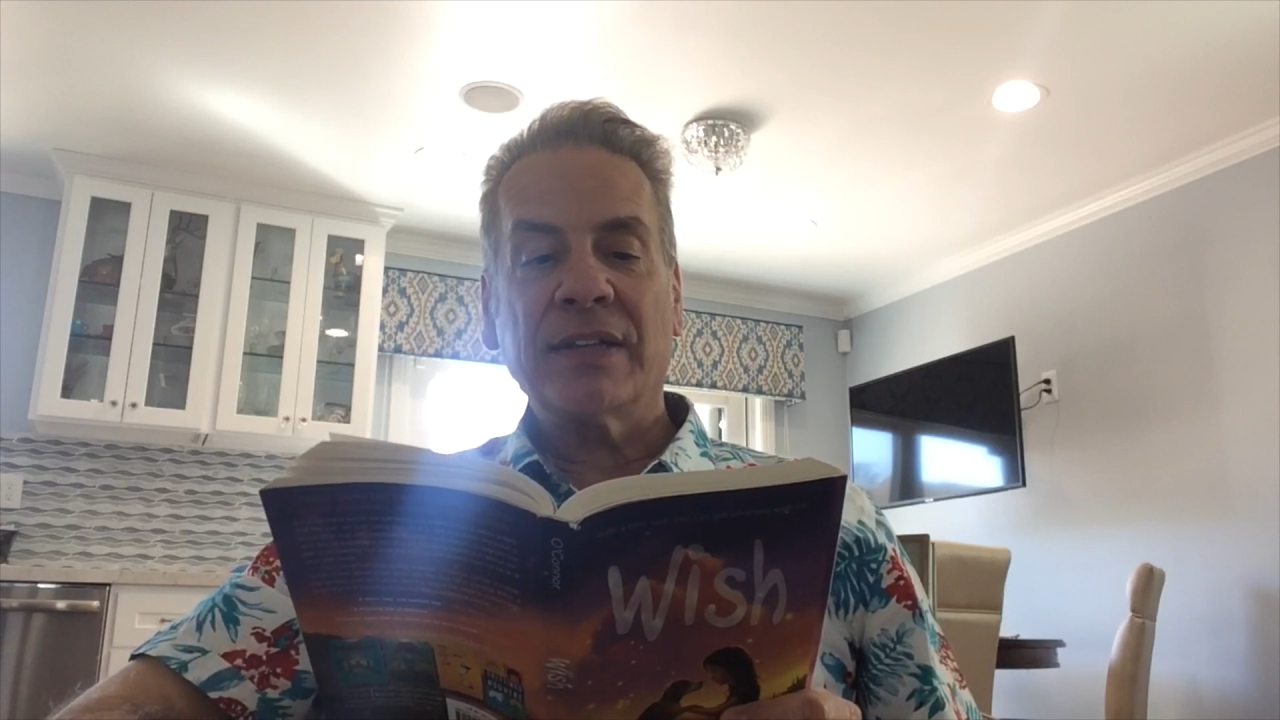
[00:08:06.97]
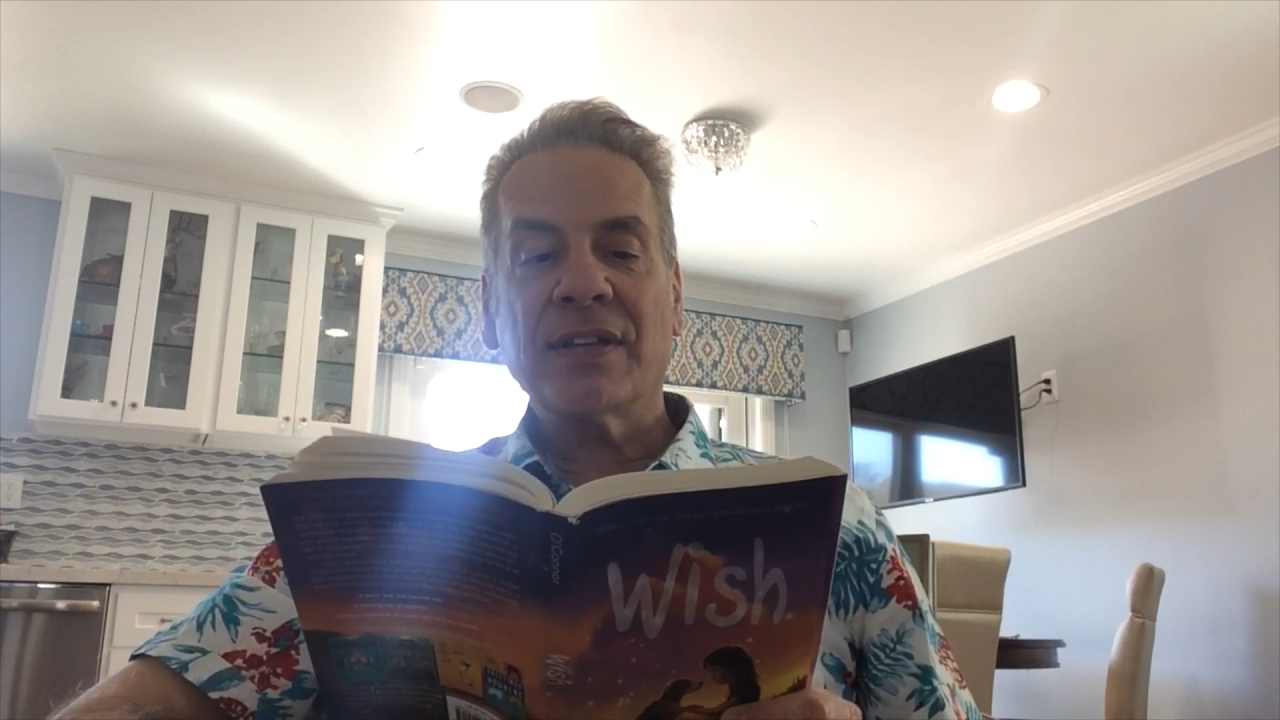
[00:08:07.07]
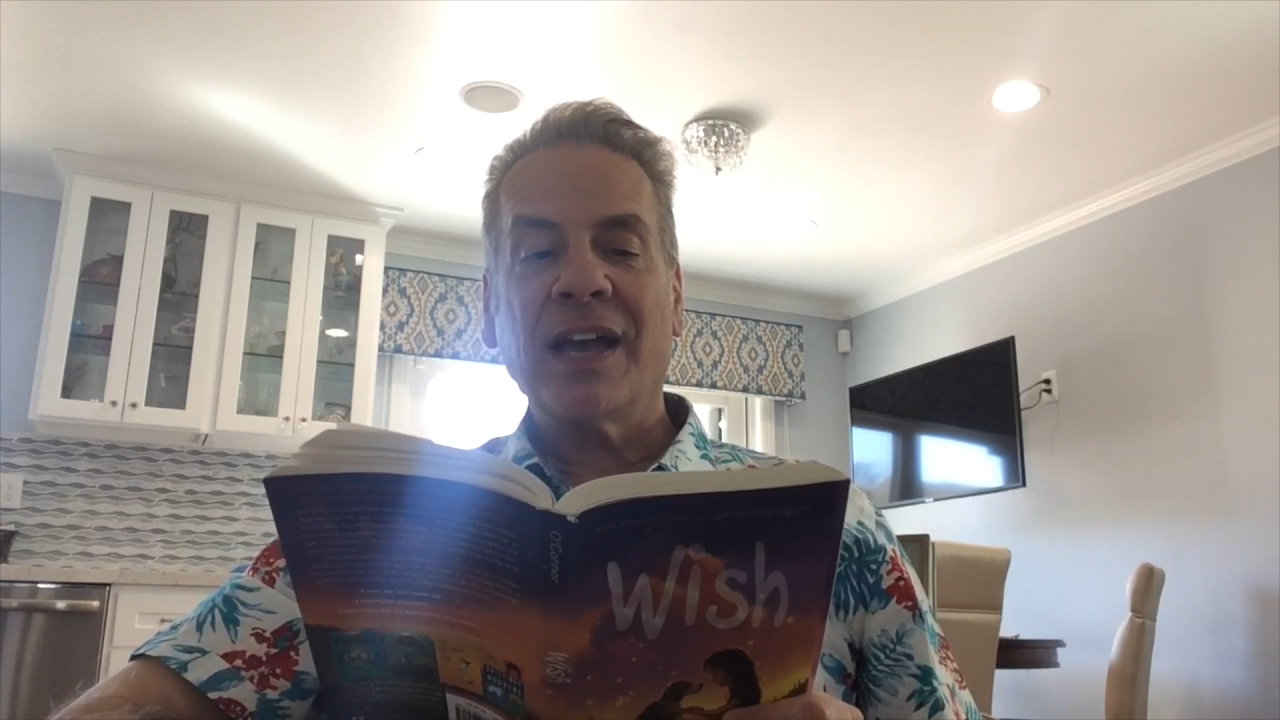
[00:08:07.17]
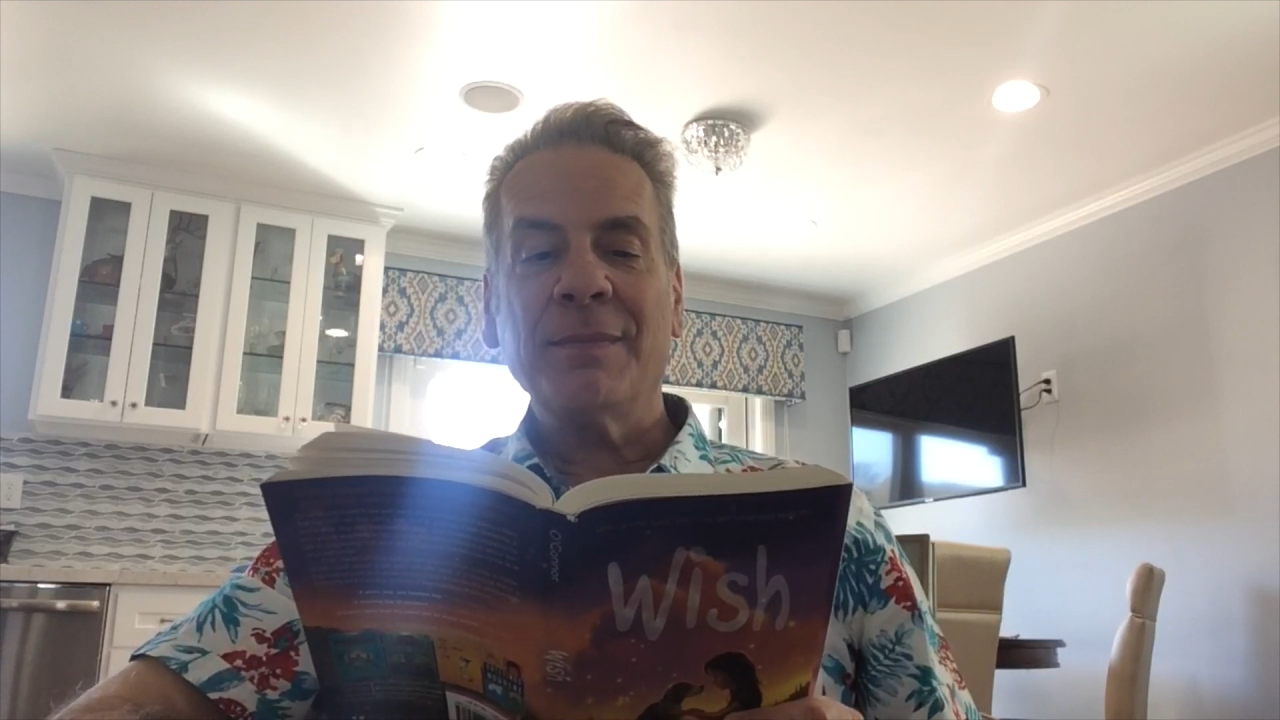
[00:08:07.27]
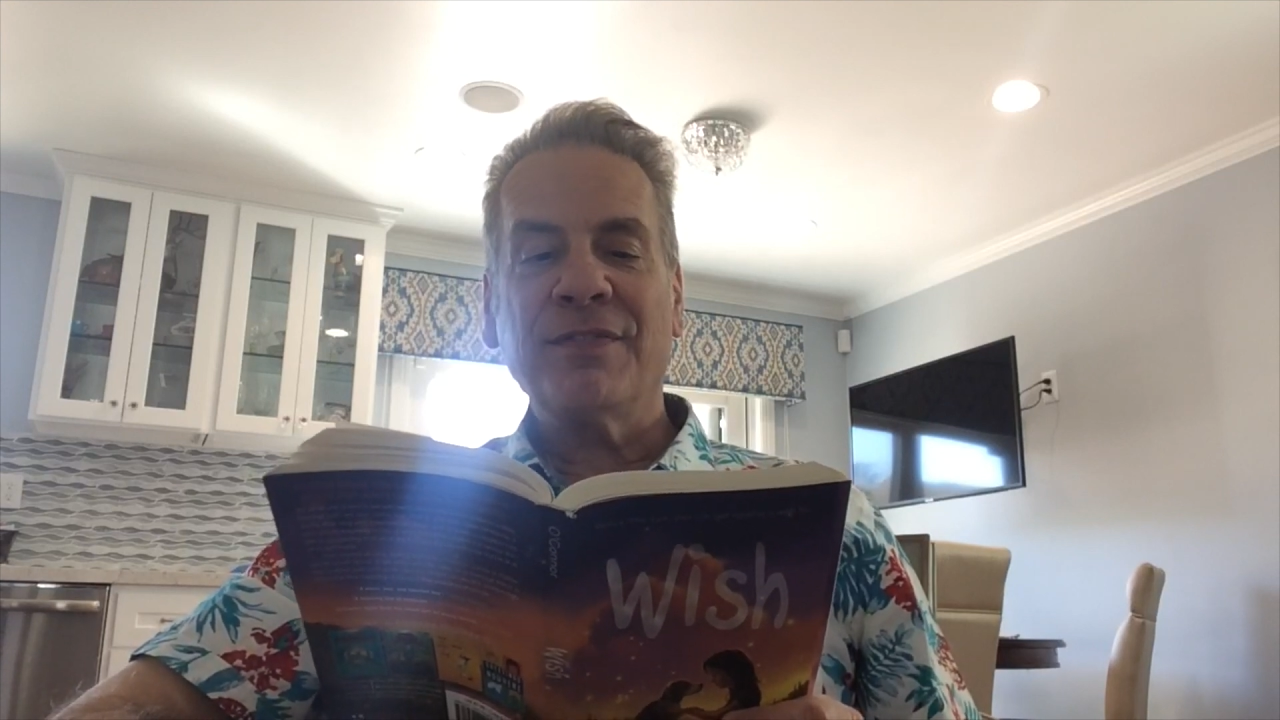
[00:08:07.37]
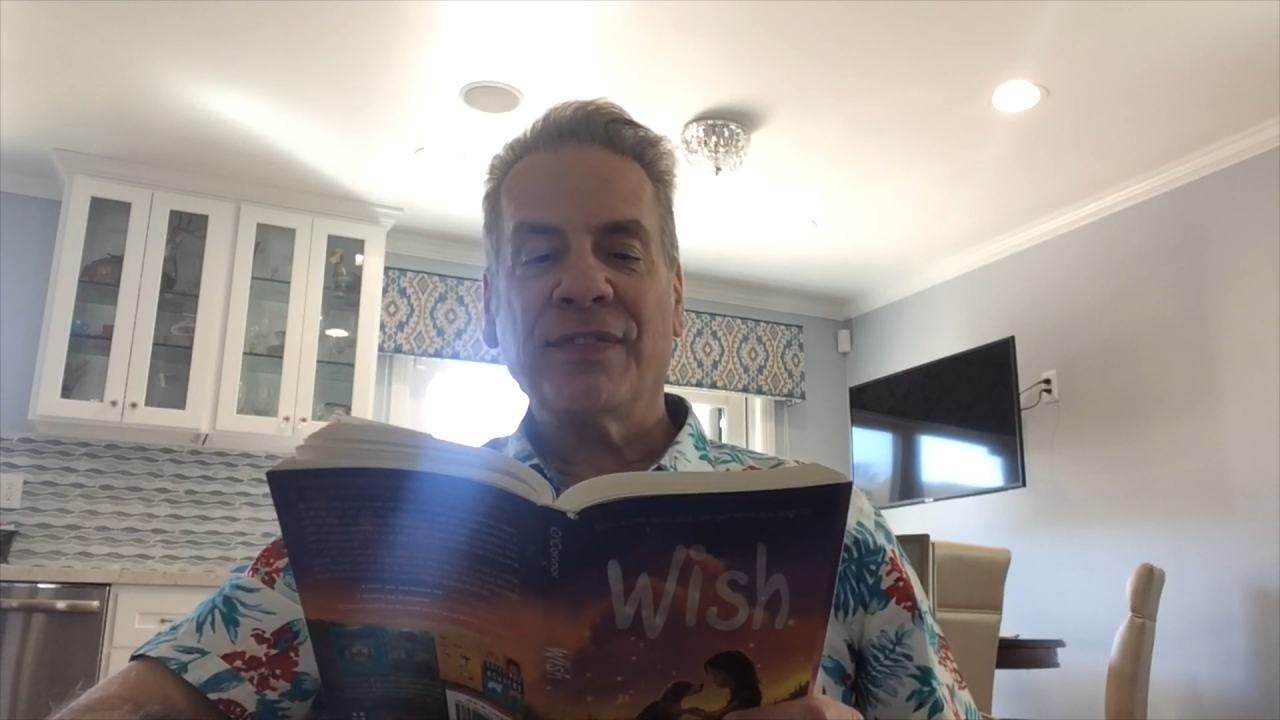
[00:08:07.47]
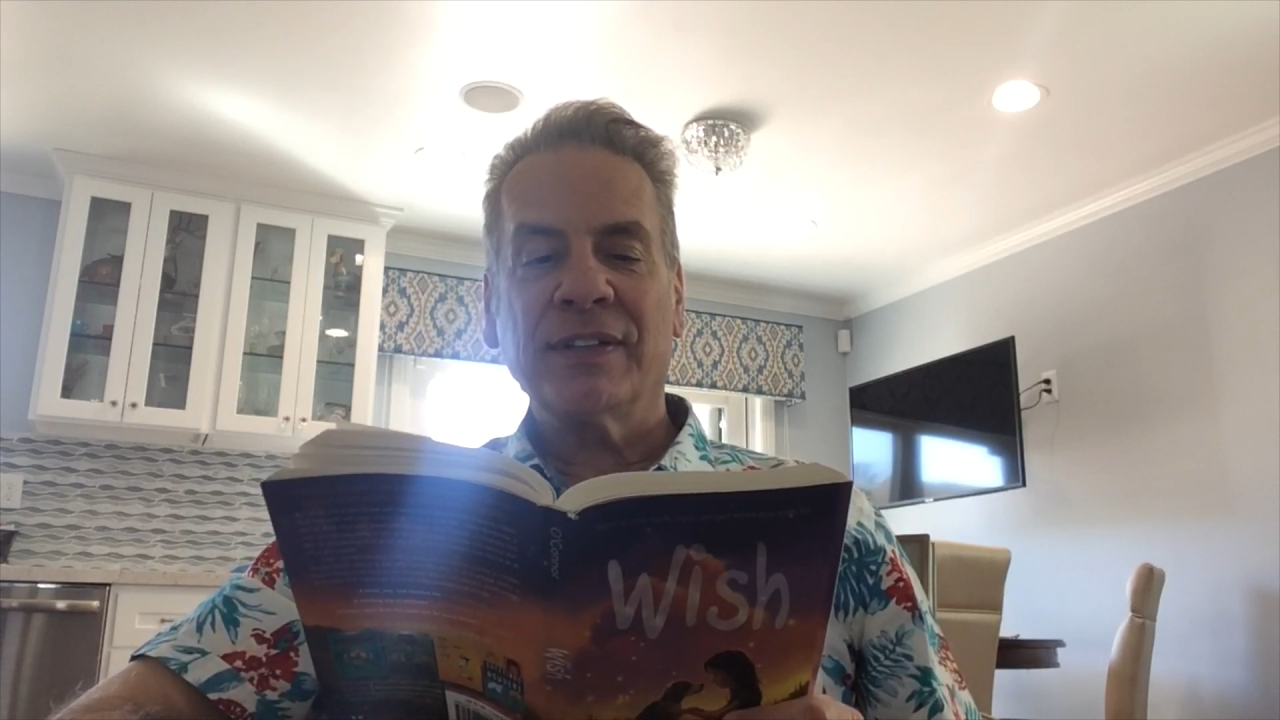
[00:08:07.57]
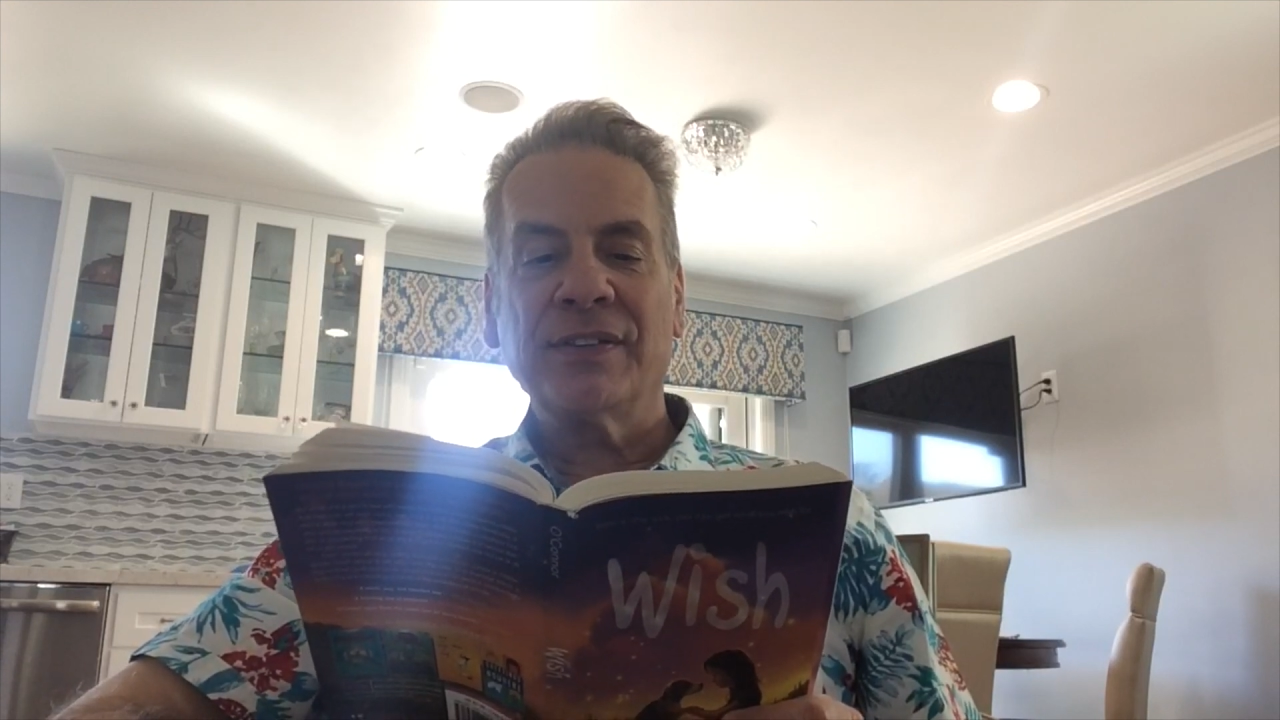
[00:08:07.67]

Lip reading: time he fell